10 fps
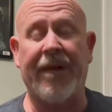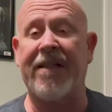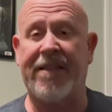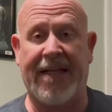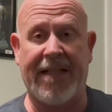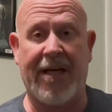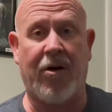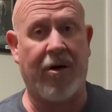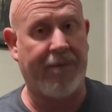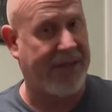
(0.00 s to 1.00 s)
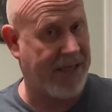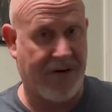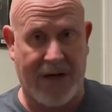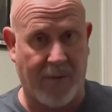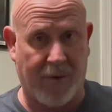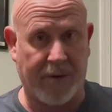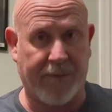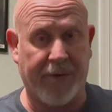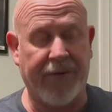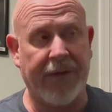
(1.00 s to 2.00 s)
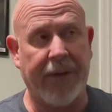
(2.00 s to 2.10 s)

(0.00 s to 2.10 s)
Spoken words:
They say they are, but they are not waterproof.